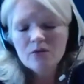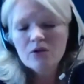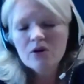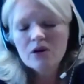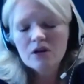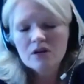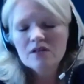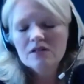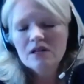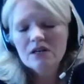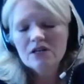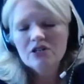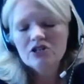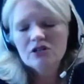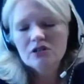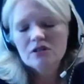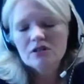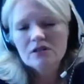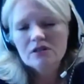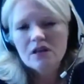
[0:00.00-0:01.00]

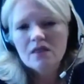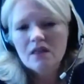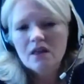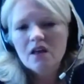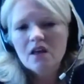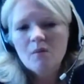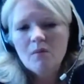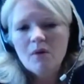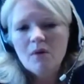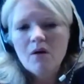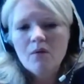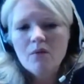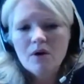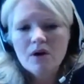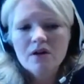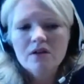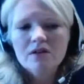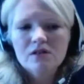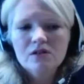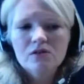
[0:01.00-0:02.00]
organizations can think about
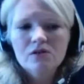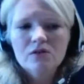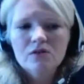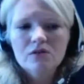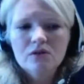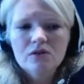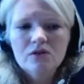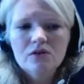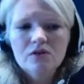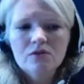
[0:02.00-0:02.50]
ways to